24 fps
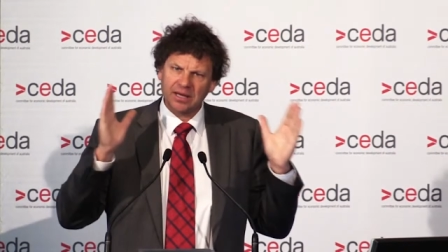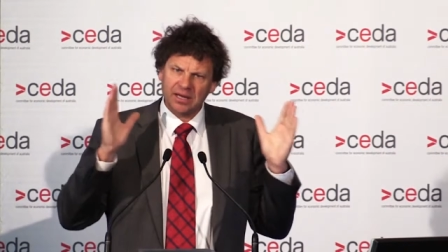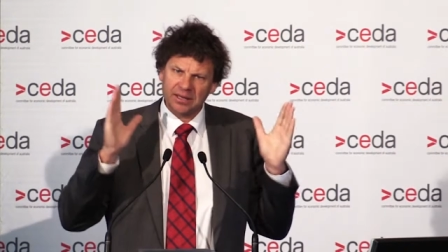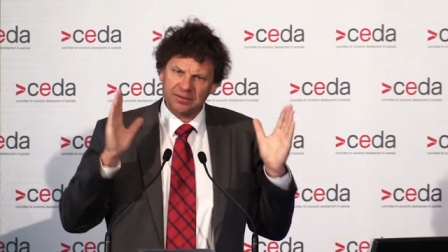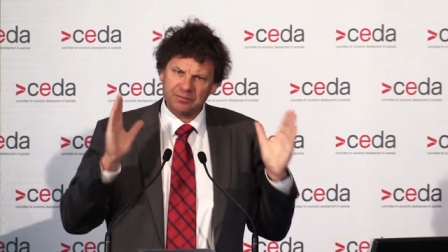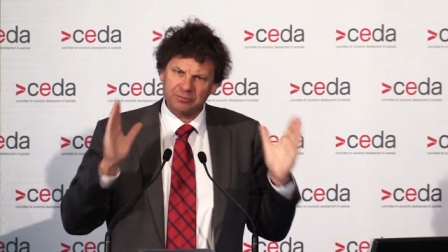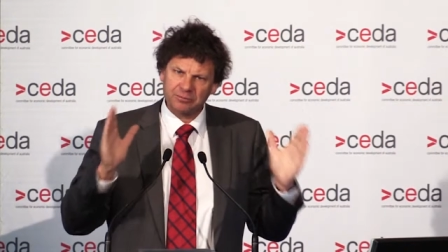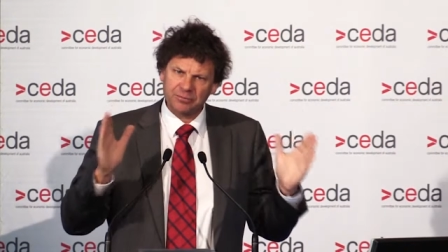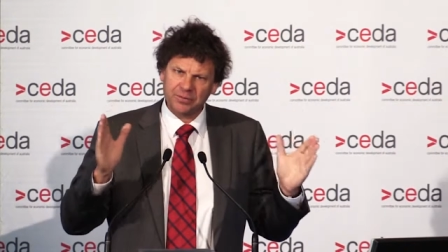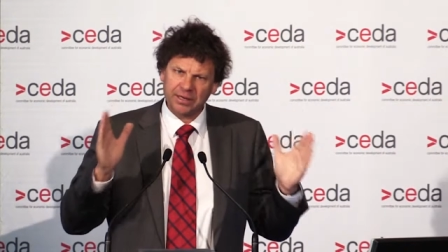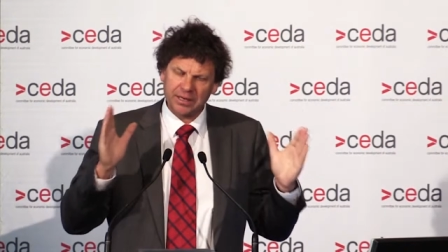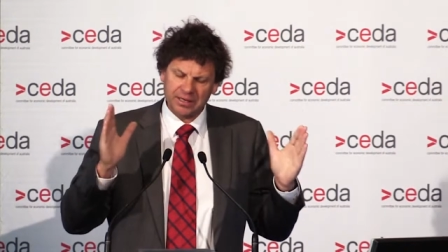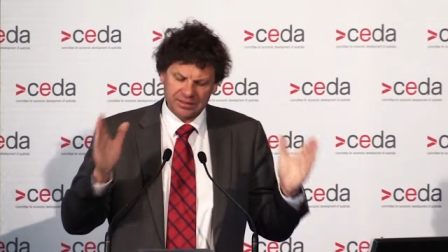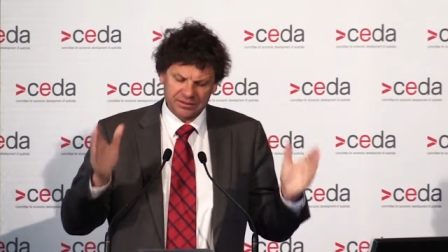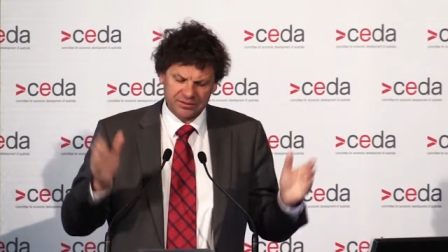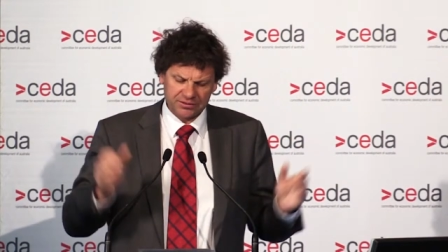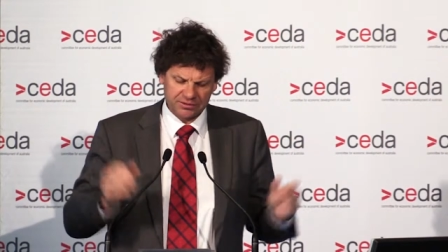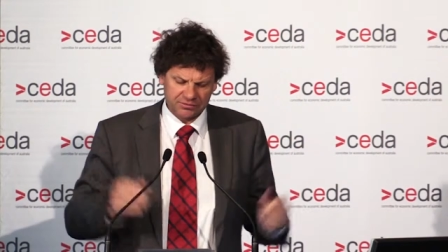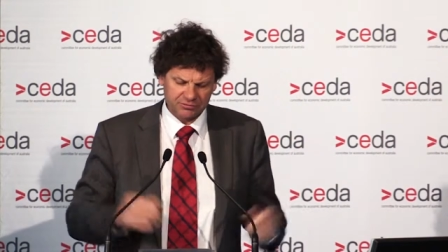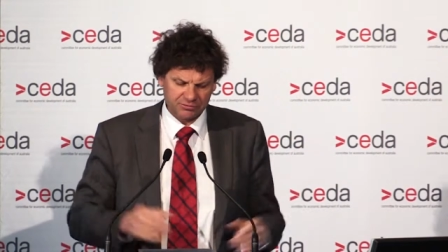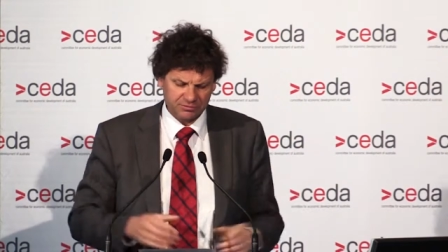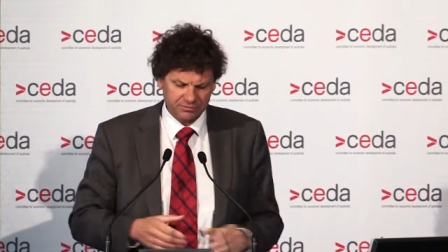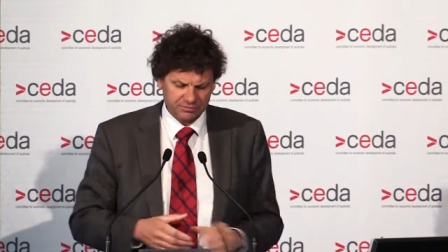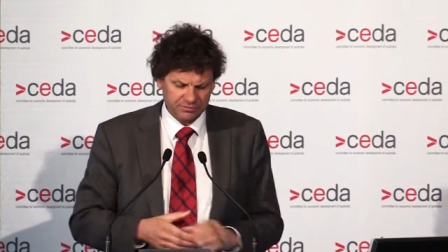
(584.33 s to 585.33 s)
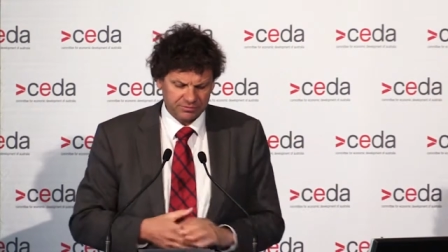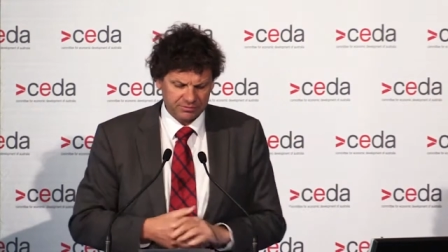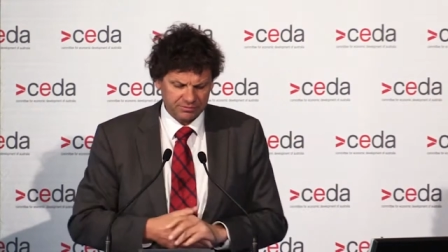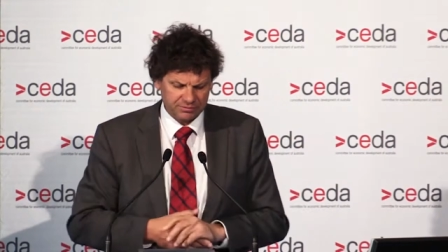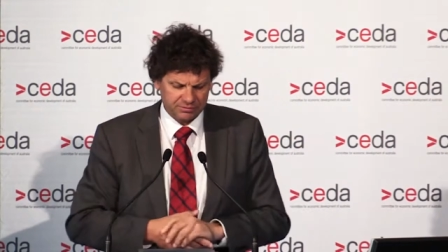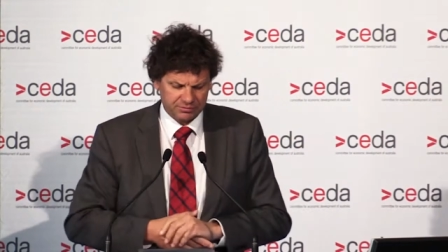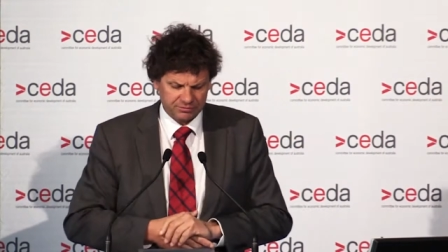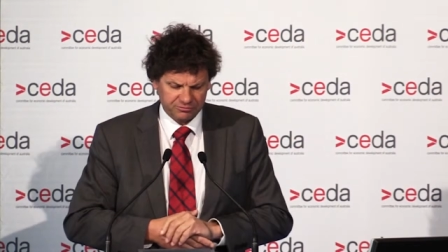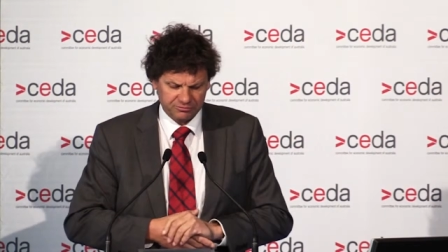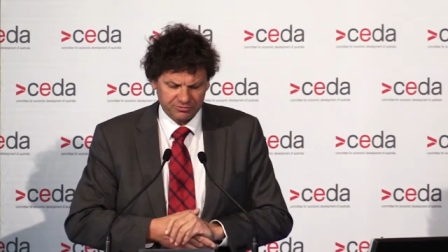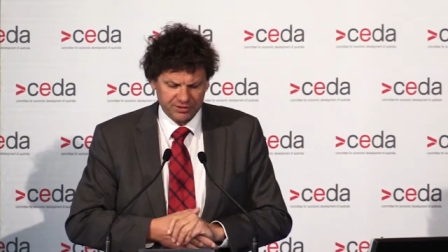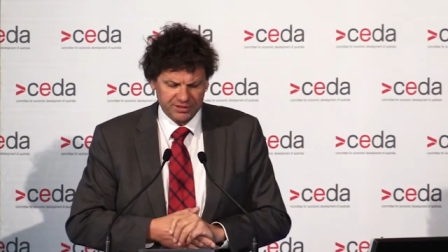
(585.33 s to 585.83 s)
and
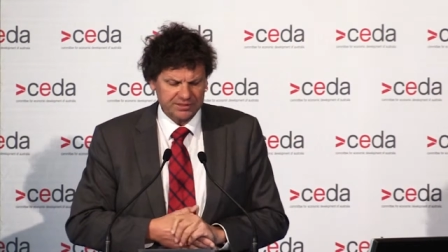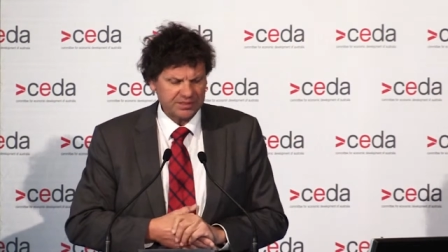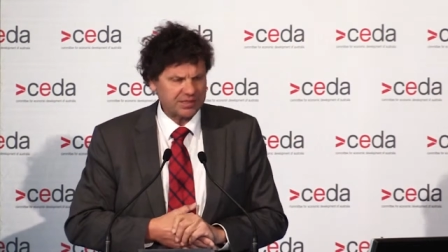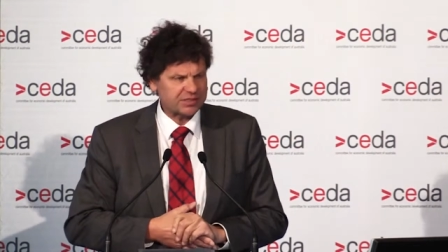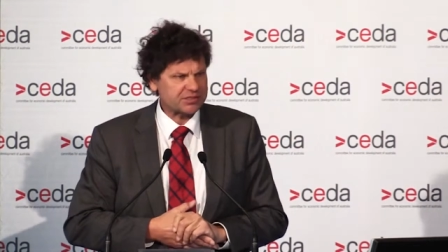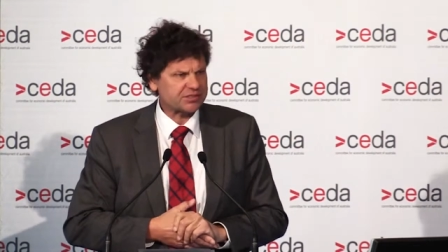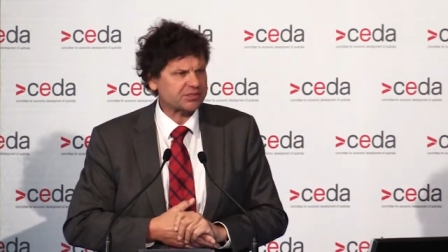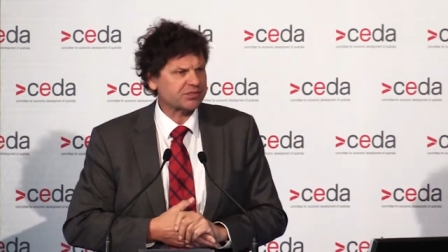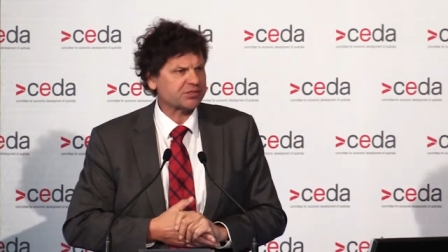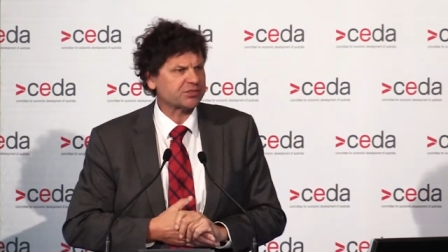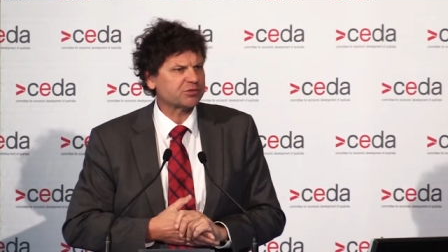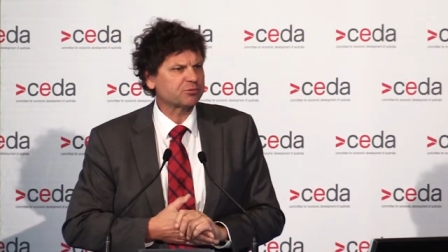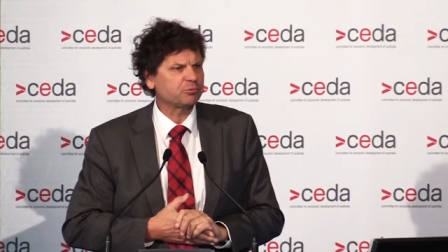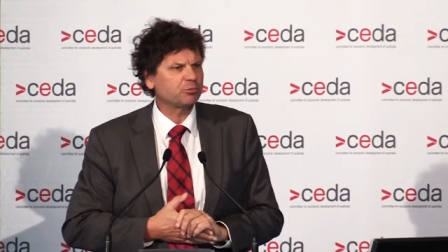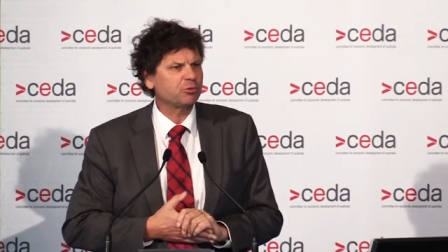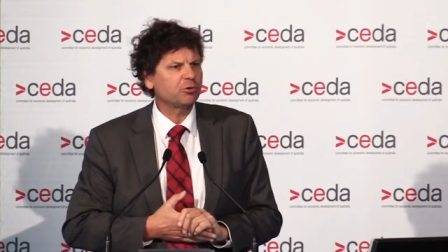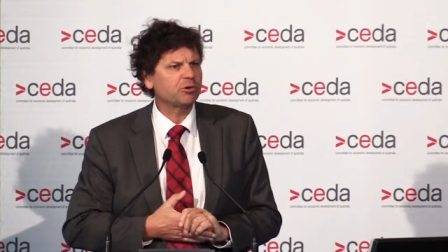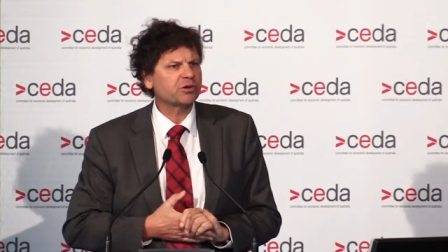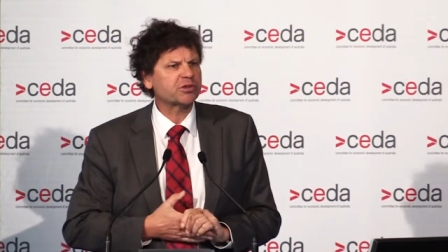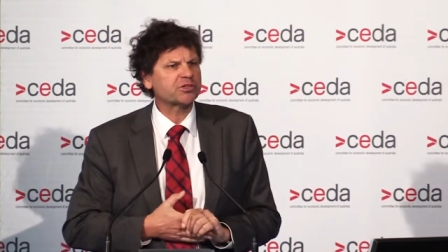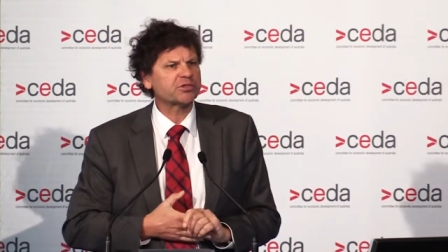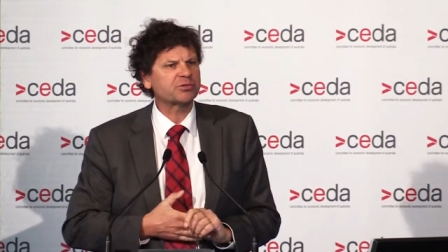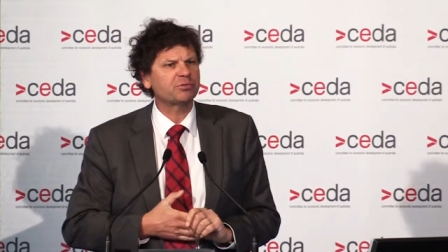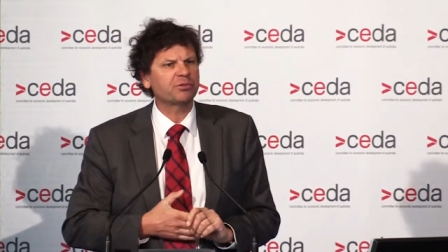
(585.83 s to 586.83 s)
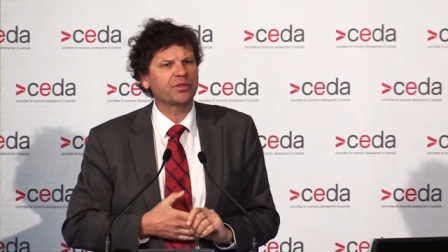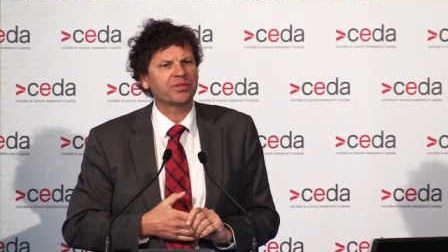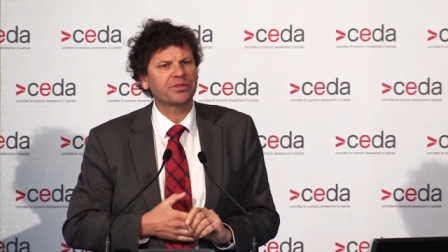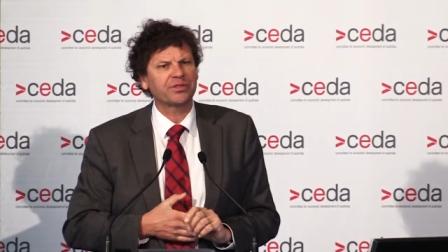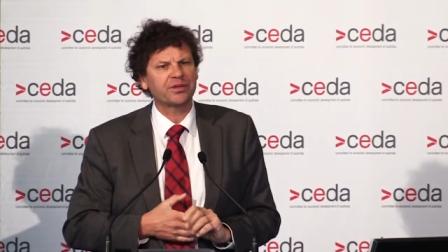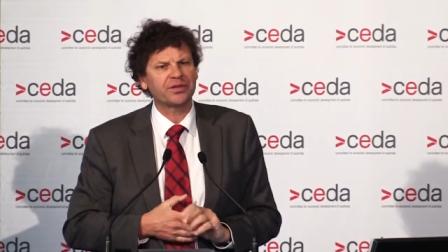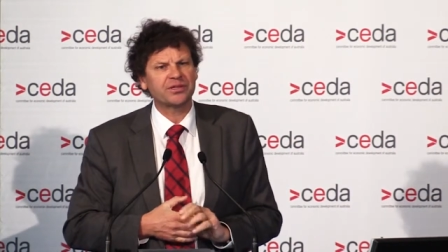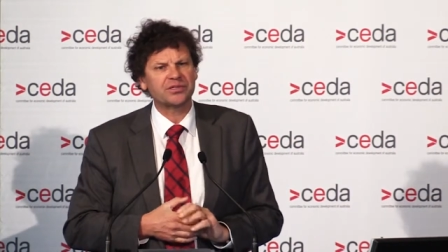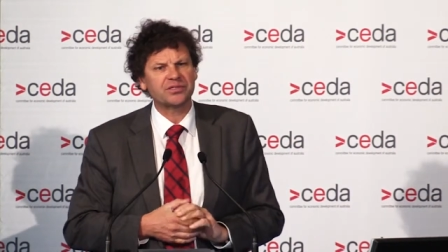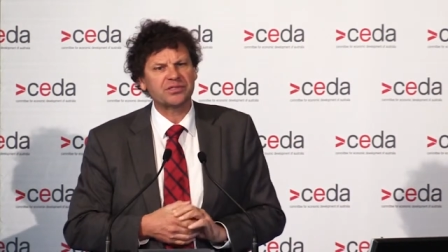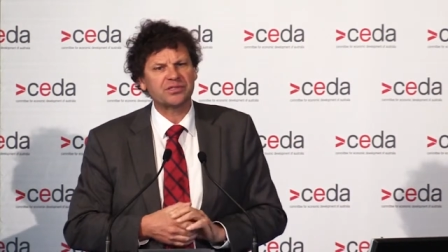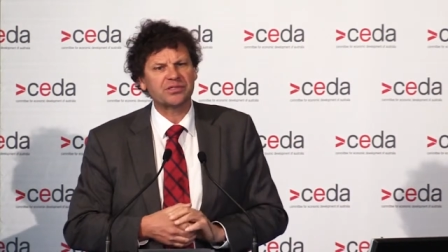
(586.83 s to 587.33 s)
Red Dust just works with
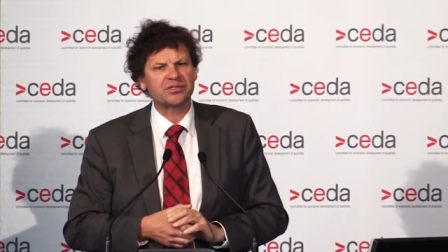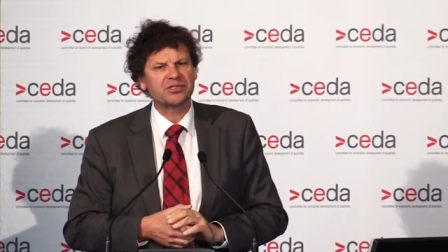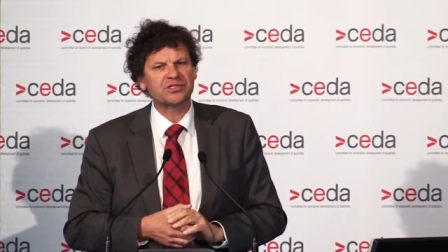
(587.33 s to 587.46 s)
these